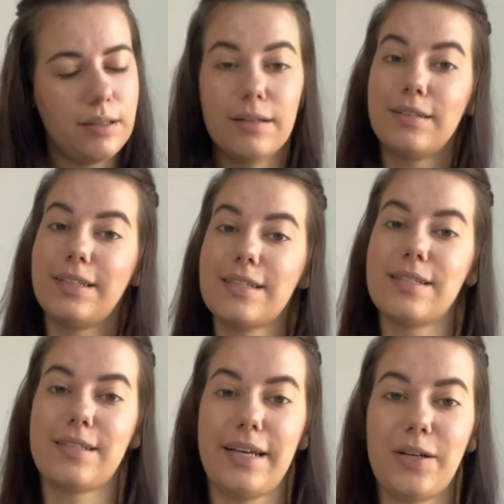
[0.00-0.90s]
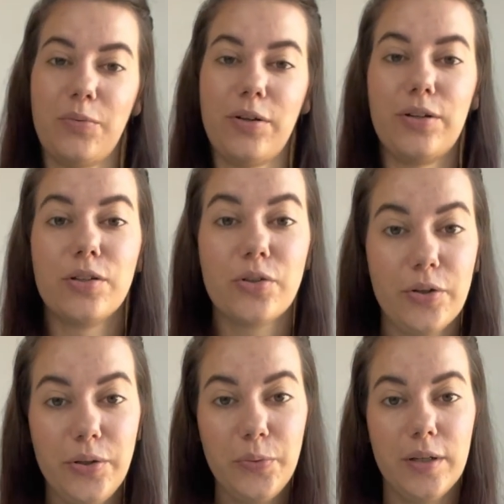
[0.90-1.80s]
that's the second one. The
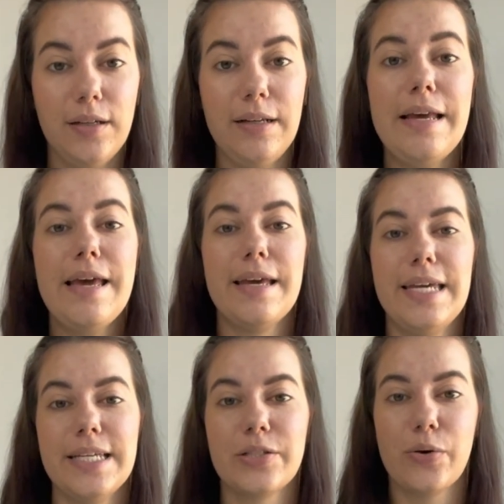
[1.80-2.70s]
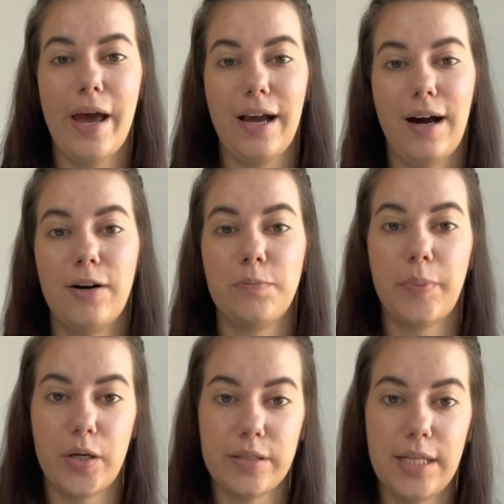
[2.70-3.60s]
third one is to hang out
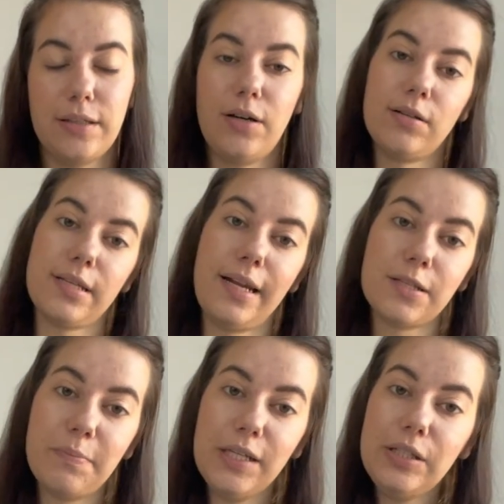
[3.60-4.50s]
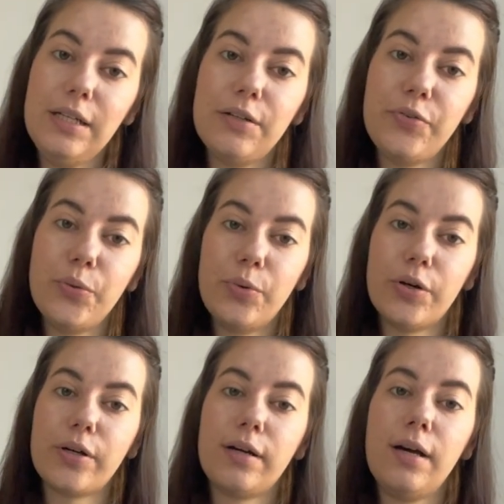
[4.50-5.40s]
post-it notes. And especially if you
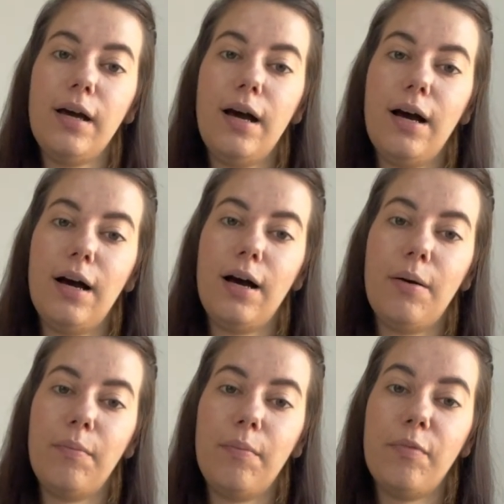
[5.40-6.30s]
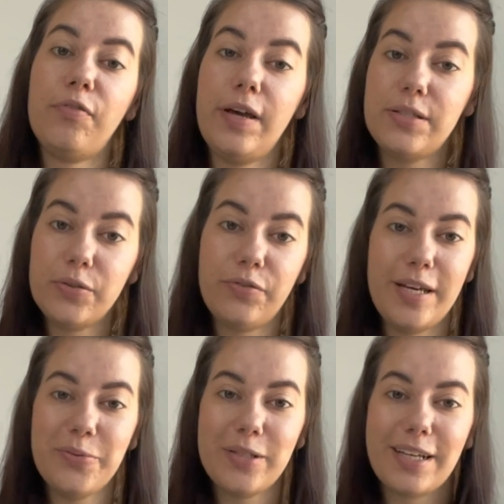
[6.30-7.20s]
work
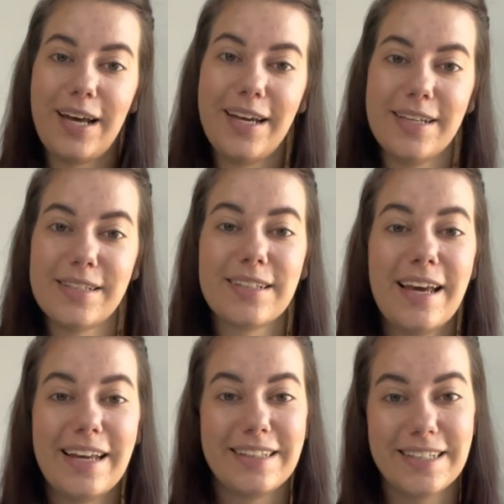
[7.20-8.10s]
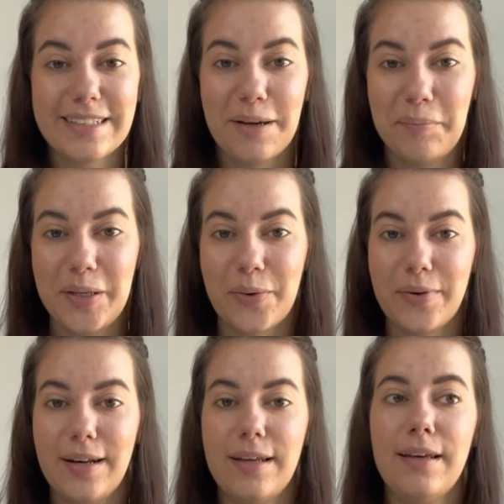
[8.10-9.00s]
face-to-face with clients, this can be a
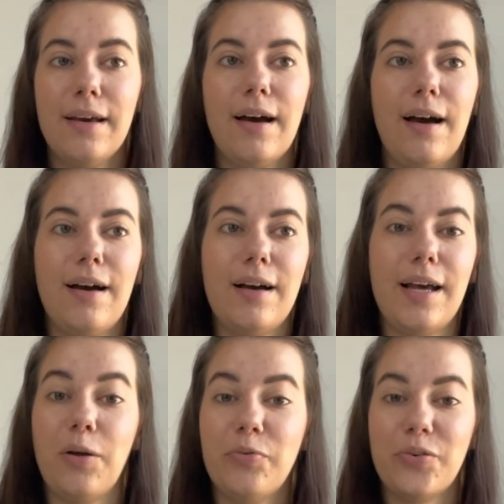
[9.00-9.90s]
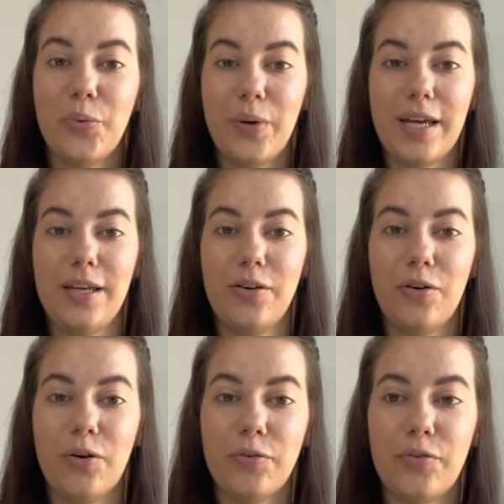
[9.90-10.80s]
really helpful way
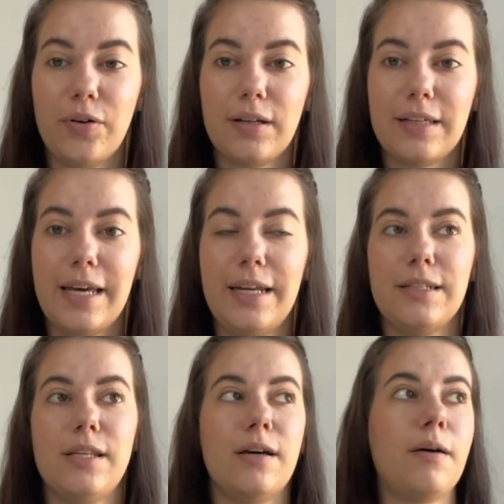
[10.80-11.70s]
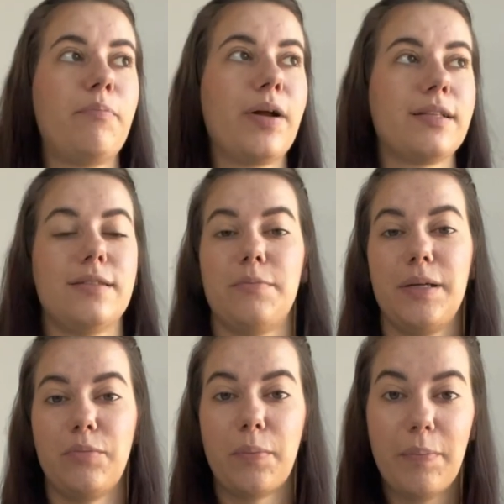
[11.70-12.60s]
of getting the practice a
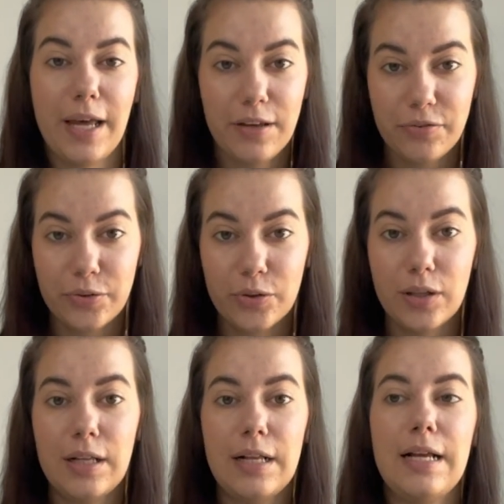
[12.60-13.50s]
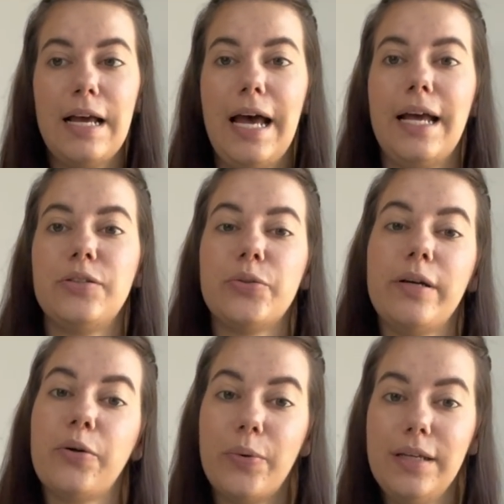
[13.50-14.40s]
bit more playful and to
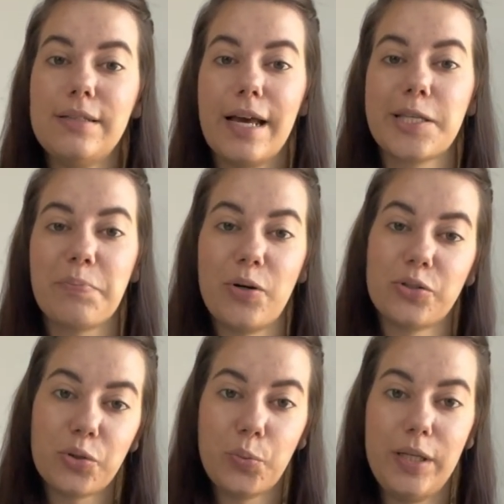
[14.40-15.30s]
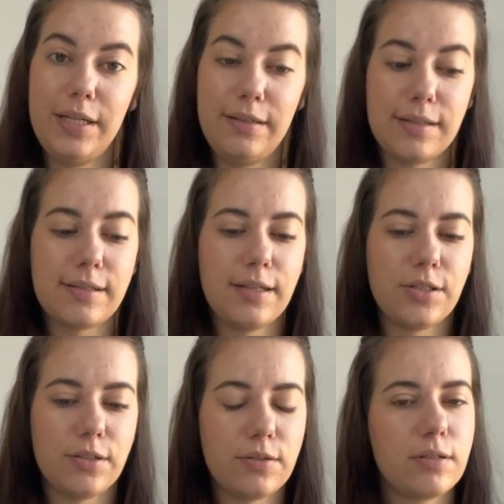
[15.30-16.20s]
increase the exposures within the
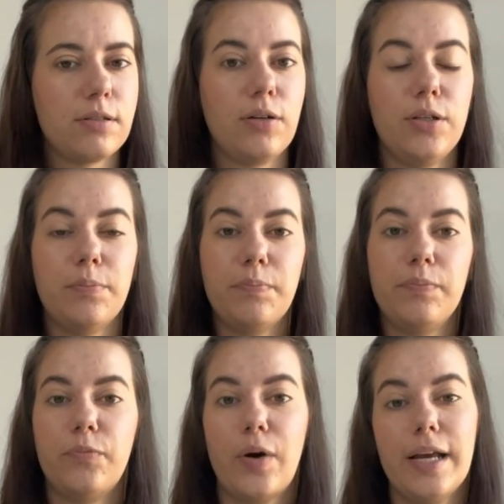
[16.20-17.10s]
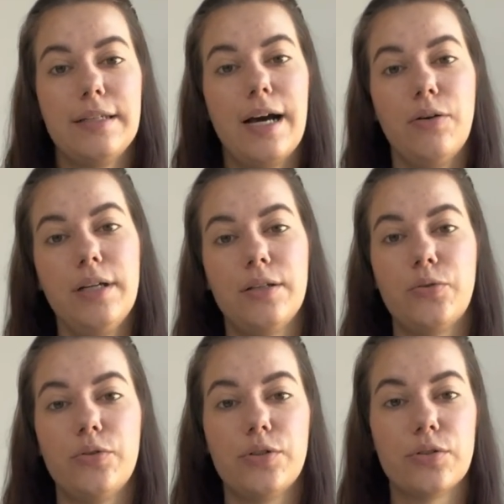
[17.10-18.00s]
session. So you write down the intrusions